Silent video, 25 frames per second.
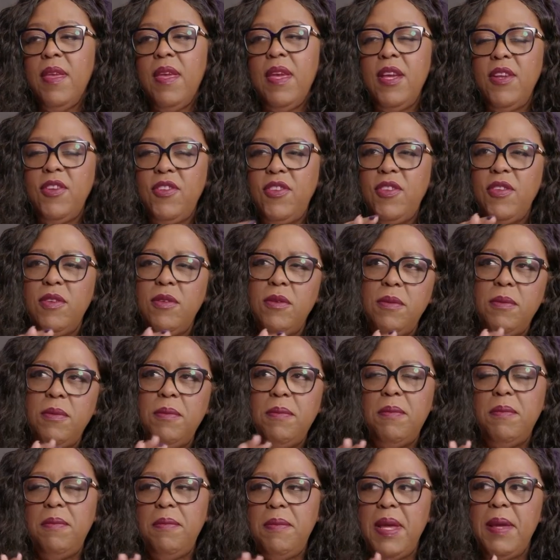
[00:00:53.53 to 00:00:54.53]
and to
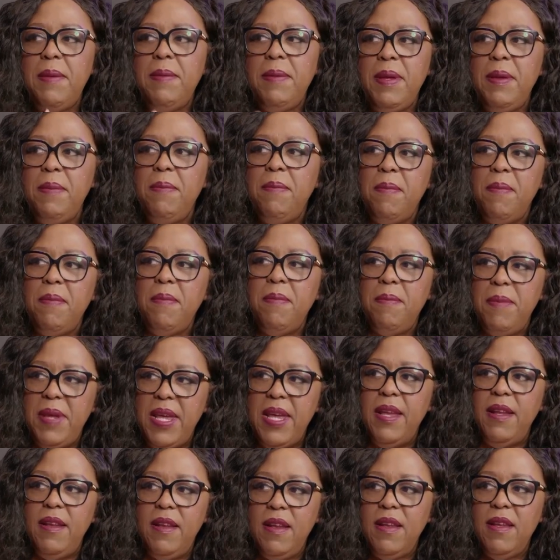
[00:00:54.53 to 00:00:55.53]
maybe
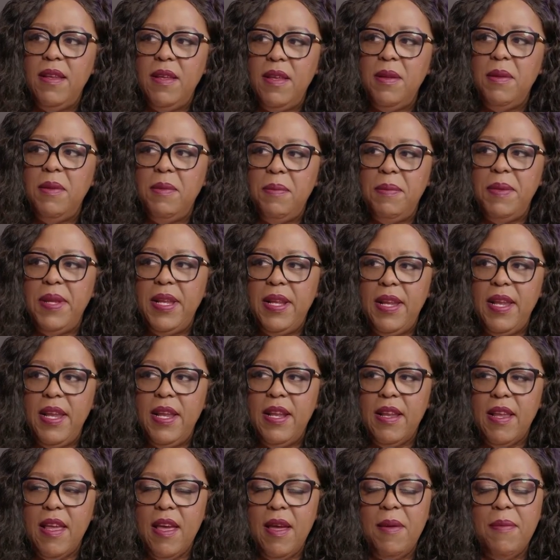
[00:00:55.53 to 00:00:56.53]
mid
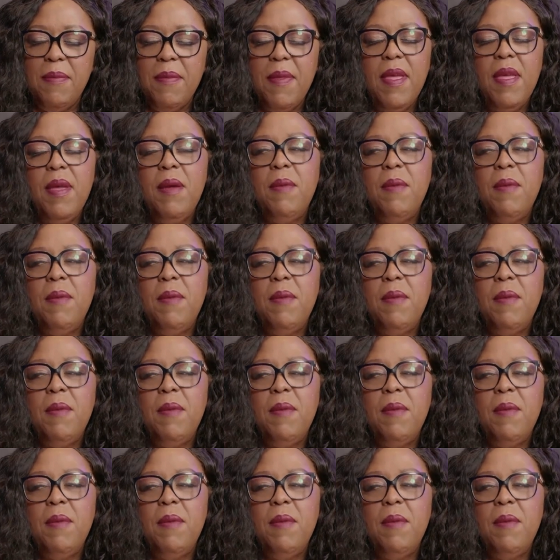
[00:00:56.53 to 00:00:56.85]
income.